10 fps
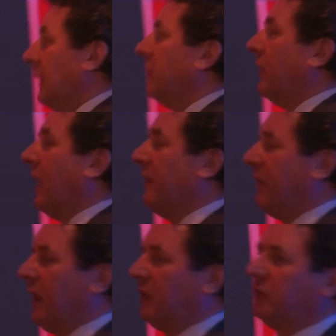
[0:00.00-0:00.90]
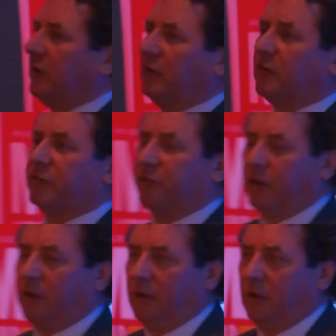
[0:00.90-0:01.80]
into the aviation
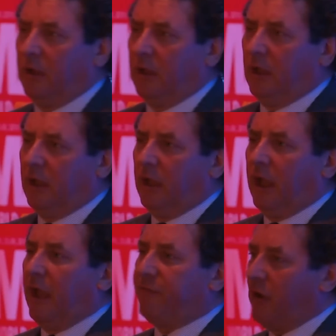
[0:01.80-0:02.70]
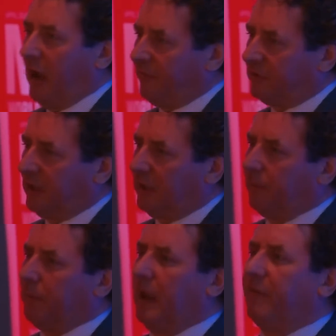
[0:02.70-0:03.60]
industry, if you have a
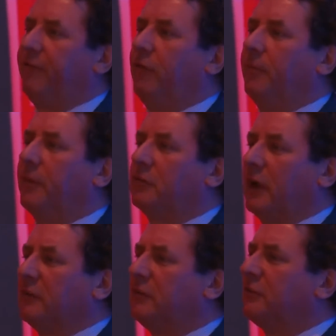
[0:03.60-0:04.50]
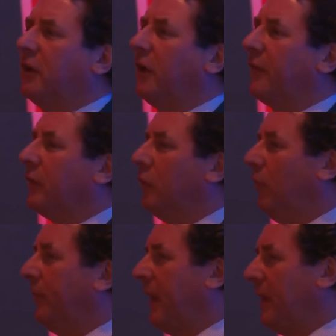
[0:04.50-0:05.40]
standard platform, the chances are that you
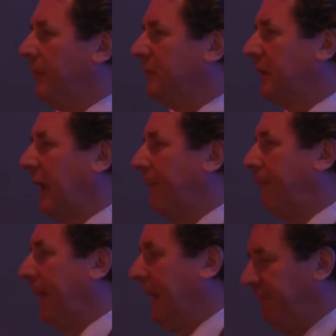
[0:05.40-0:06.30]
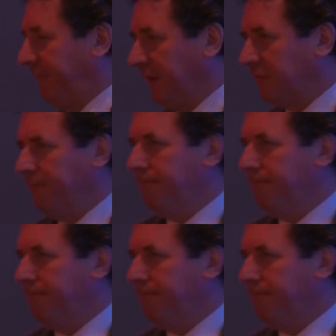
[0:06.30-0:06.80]
will be able to get benefit